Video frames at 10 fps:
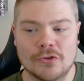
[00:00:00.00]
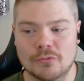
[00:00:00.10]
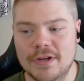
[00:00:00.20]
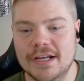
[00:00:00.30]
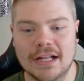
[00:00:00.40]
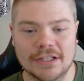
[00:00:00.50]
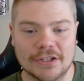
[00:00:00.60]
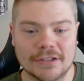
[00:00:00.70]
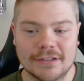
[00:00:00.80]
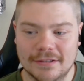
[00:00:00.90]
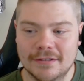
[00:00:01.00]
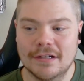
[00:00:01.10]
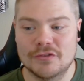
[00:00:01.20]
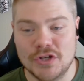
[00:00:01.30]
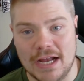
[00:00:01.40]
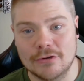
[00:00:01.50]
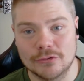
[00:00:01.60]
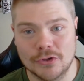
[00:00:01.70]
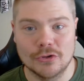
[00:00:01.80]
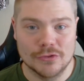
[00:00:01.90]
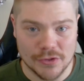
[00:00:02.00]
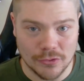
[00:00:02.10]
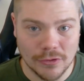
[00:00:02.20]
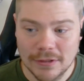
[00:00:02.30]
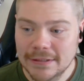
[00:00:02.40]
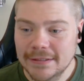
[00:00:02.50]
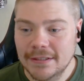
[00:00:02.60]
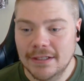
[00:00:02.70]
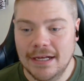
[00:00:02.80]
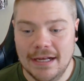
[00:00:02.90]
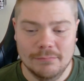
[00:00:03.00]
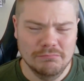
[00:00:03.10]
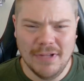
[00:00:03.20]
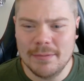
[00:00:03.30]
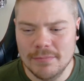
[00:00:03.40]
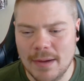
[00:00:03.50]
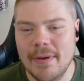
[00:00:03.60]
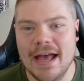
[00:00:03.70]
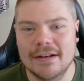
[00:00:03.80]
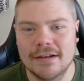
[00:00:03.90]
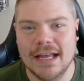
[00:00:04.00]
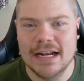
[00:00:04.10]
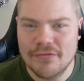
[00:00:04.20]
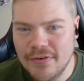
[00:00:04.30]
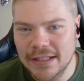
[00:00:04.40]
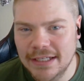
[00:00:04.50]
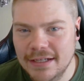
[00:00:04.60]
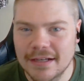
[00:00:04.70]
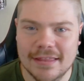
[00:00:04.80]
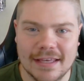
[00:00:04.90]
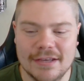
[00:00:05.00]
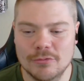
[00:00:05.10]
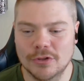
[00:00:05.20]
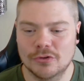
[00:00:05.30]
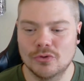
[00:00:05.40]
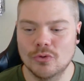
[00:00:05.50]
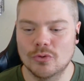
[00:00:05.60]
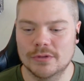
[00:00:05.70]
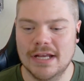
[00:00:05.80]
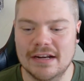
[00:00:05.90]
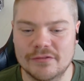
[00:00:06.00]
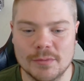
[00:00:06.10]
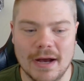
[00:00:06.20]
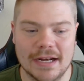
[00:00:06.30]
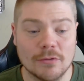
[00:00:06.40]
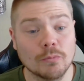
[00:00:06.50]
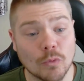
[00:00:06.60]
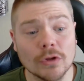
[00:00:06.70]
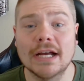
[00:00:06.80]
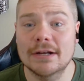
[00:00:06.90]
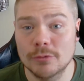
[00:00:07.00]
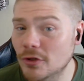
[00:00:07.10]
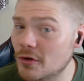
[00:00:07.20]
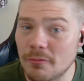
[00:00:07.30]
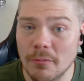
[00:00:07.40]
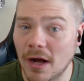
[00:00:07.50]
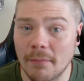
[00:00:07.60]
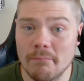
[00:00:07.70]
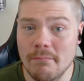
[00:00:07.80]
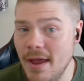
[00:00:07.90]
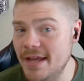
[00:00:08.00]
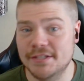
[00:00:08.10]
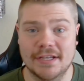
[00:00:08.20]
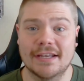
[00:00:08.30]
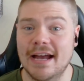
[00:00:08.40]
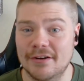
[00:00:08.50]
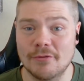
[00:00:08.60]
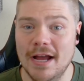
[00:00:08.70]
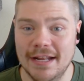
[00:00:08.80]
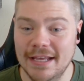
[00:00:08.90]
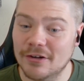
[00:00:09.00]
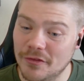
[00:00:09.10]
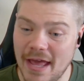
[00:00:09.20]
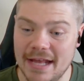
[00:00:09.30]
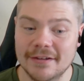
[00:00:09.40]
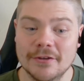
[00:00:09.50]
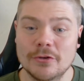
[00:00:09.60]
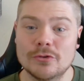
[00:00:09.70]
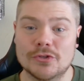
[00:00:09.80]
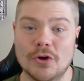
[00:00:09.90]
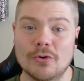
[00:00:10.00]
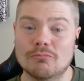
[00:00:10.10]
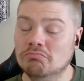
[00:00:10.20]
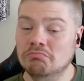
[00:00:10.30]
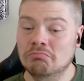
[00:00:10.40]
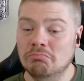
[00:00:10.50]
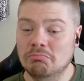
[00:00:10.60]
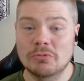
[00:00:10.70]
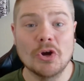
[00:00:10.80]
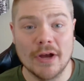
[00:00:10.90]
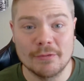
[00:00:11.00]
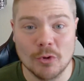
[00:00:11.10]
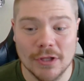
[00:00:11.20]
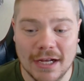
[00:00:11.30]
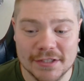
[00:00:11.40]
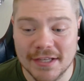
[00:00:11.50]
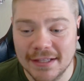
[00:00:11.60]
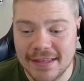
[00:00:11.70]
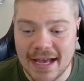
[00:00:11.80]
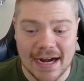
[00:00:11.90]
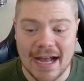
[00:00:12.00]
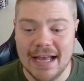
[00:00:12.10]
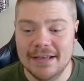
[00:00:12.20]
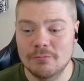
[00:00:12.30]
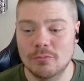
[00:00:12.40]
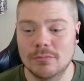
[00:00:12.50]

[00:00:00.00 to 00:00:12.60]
recolor of Shackled Urzul. Not bad, kind of felly. I think he would look cool, kind of demonic. Warlock would look amazing kind of riding in on that. So go ahead, Warlocks, get that. I'm